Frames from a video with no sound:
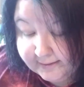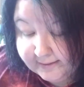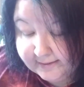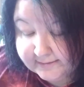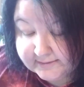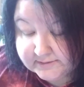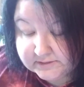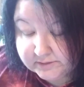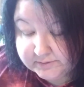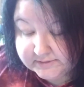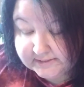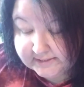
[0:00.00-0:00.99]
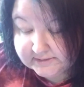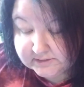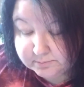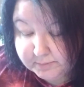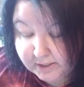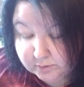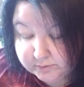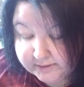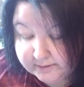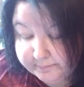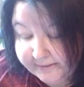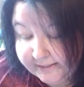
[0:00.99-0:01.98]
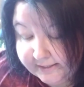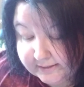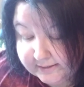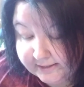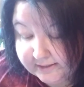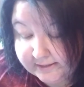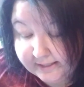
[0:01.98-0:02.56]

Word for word: And as soon as he had spoken, immediately the